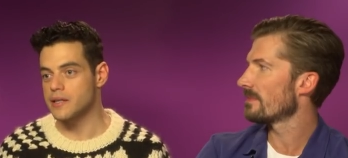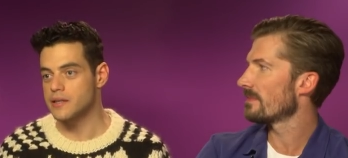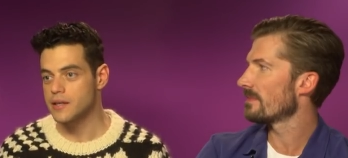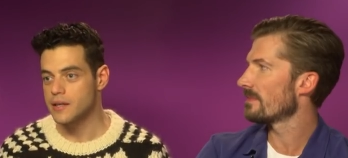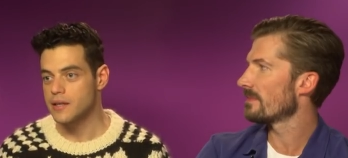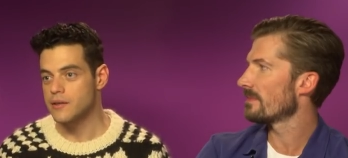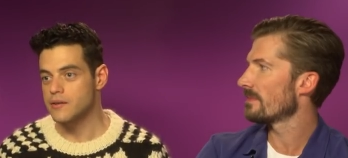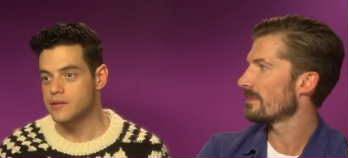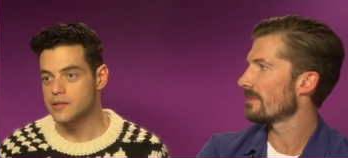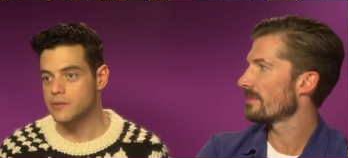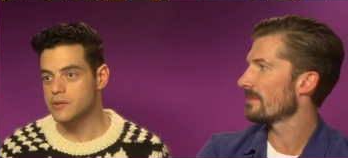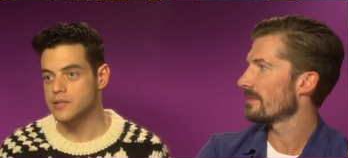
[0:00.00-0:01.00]
Speaker 1: It
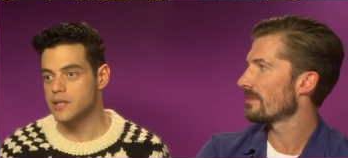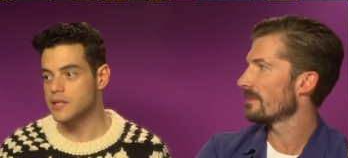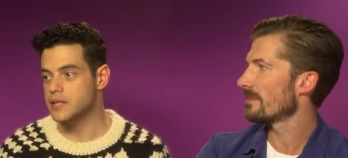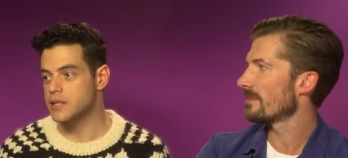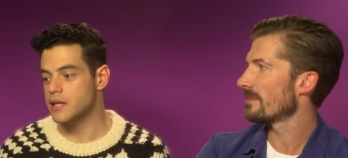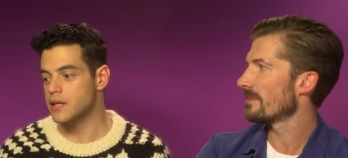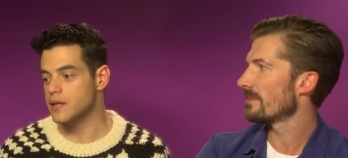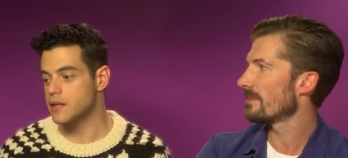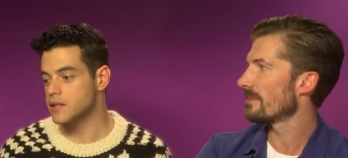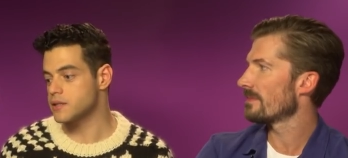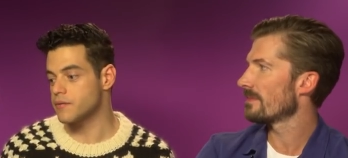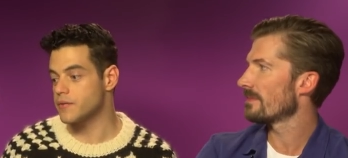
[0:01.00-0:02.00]
was, it was like uh,
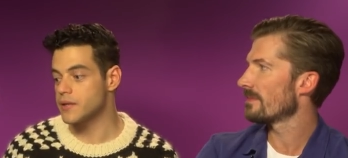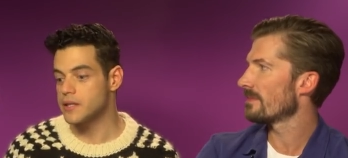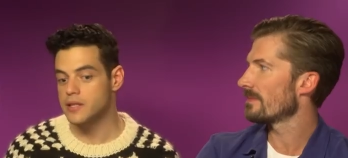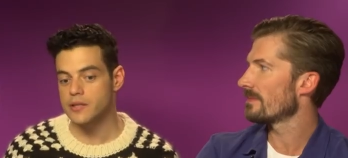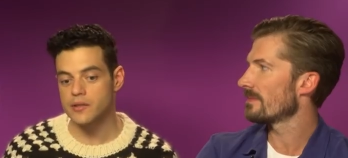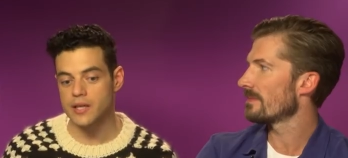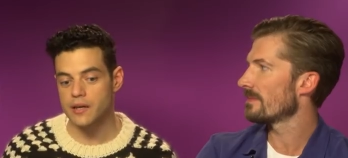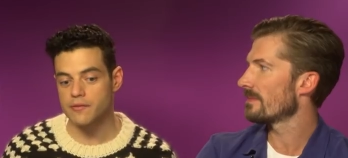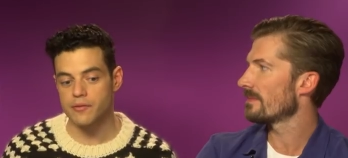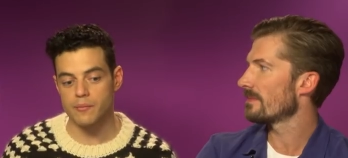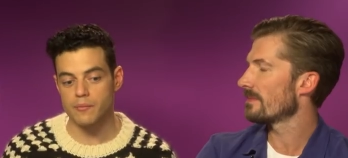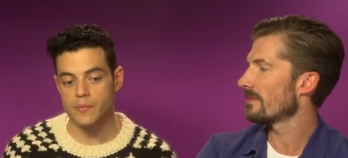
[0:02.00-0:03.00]
it's a feeling you get
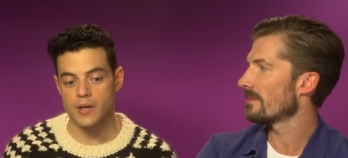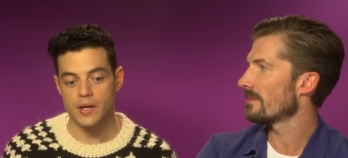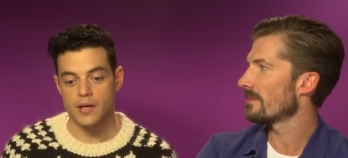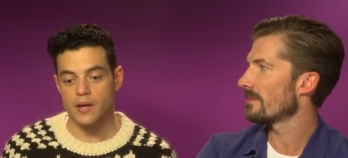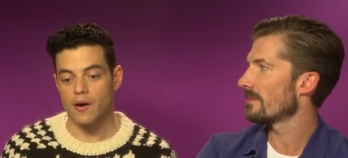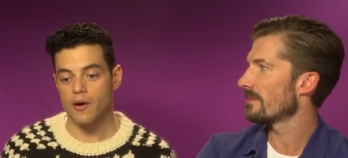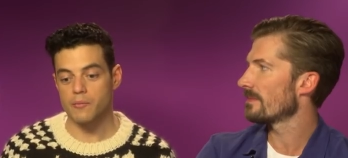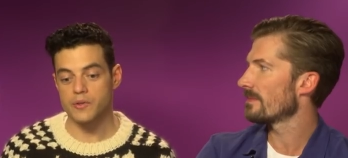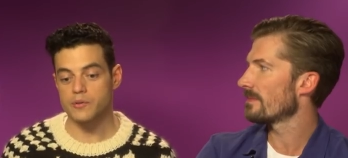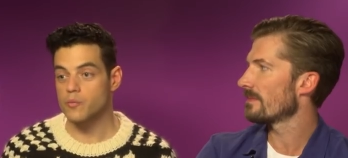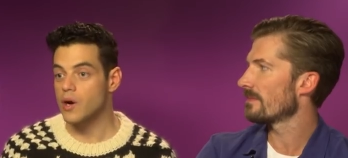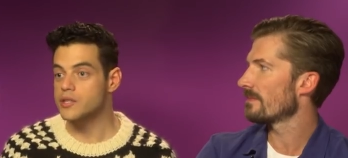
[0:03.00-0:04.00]
from
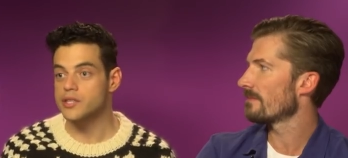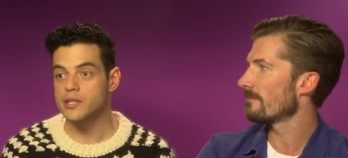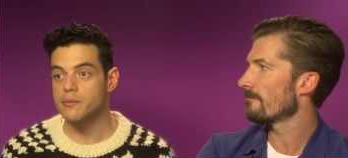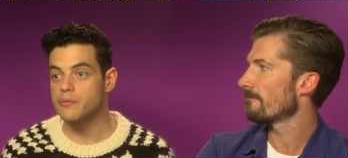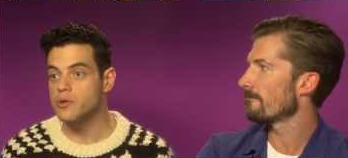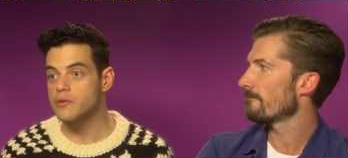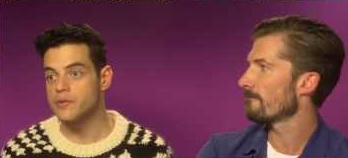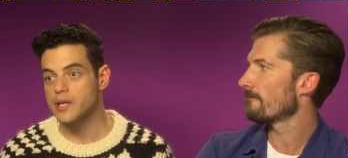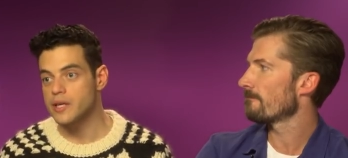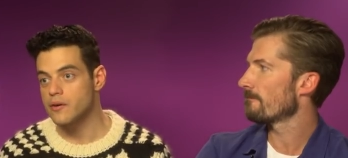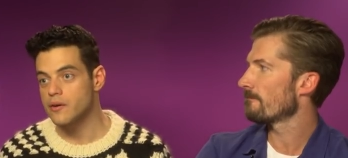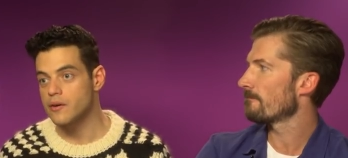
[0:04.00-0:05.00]
almost watching a
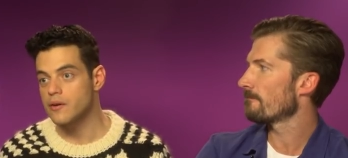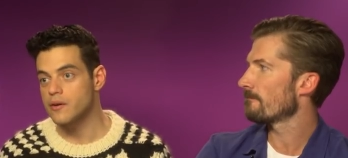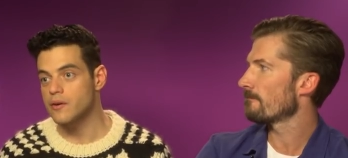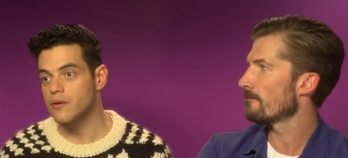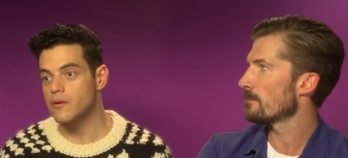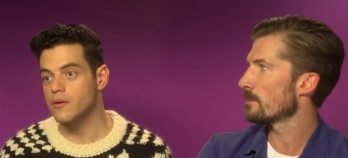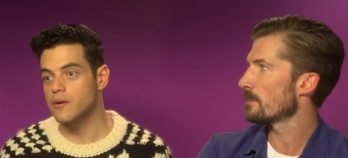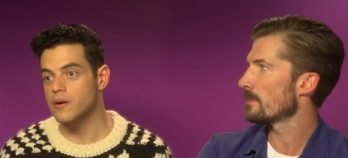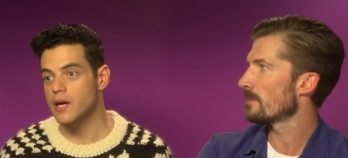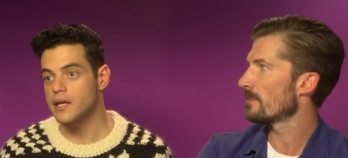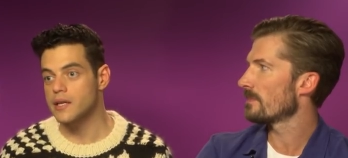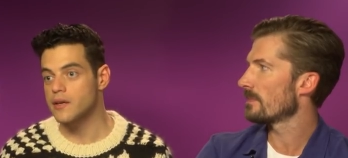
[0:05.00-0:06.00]
movie or
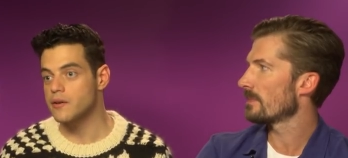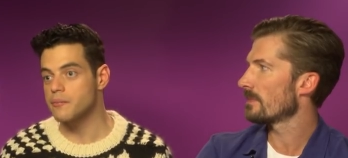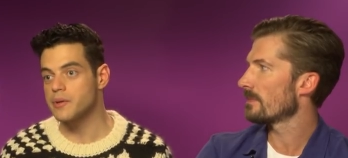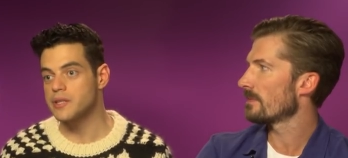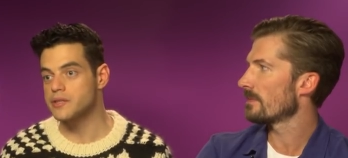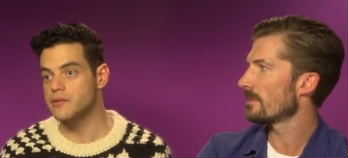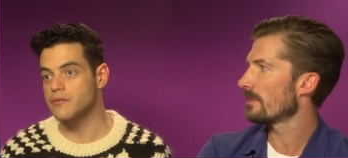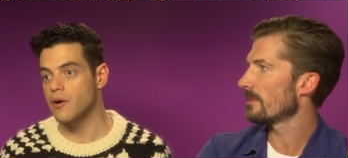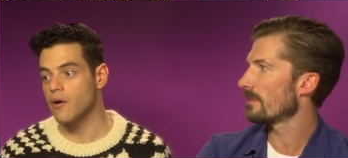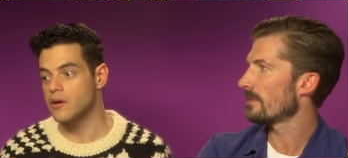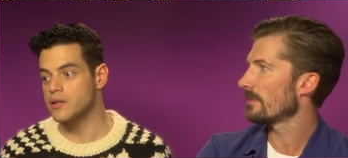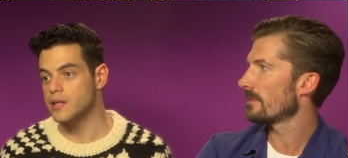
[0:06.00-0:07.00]
or any other piece of
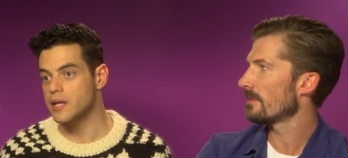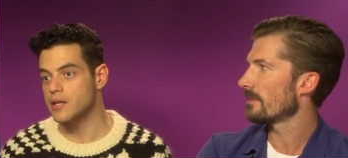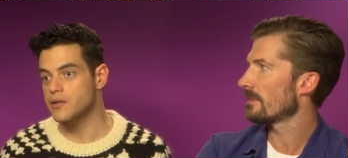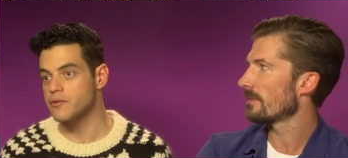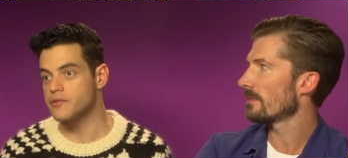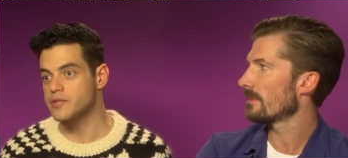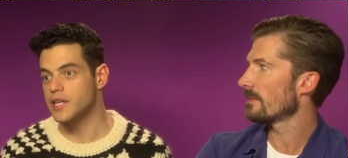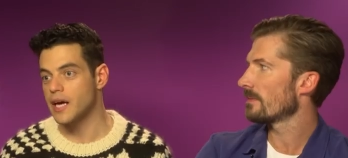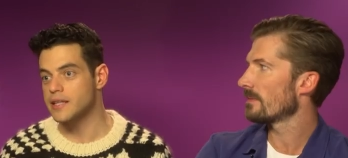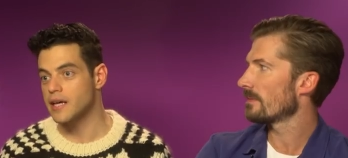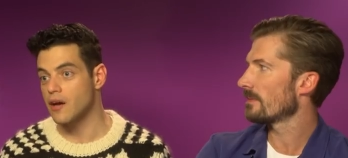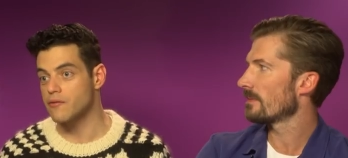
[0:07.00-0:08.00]
art that you've
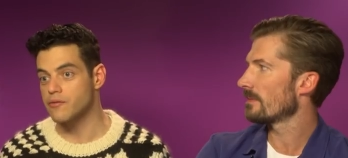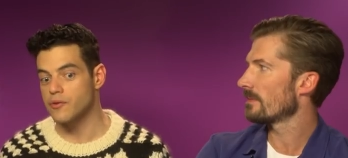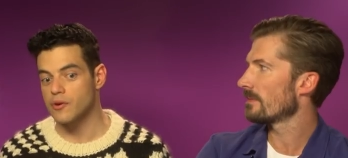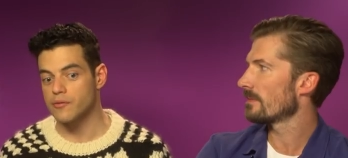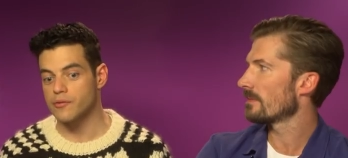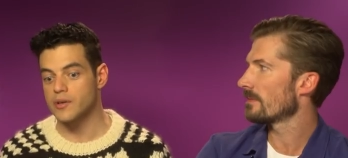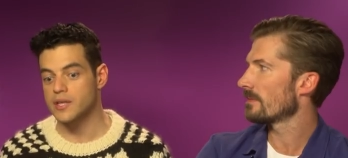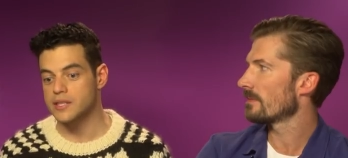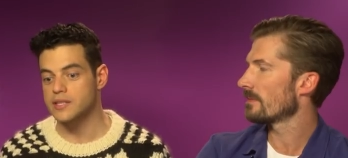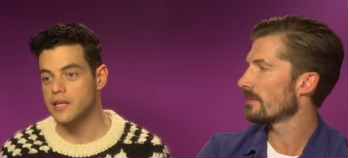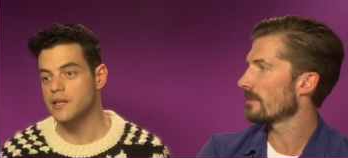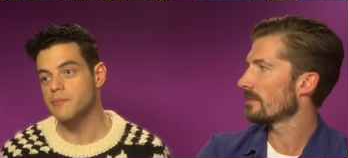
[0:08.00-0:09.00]
sat down for for an
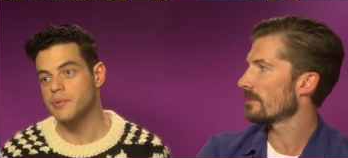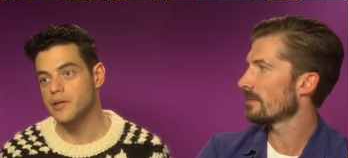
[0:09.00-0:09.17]
extended